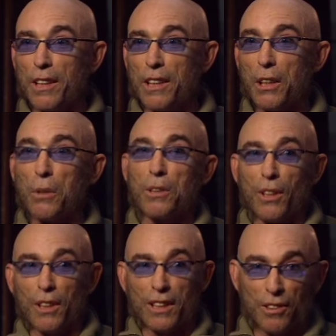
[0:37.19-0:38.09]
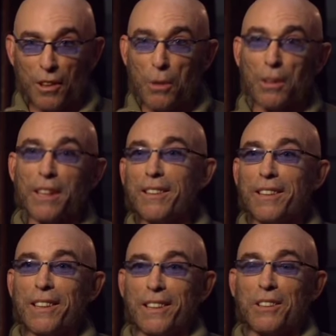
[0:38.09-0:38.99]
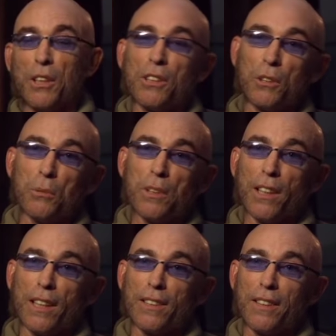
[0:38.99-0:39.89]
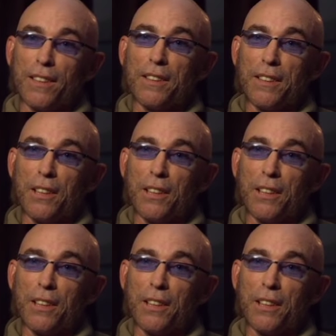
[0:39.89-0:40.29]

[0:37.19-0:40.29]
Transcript: you know, until he slowly starts to realize that, the,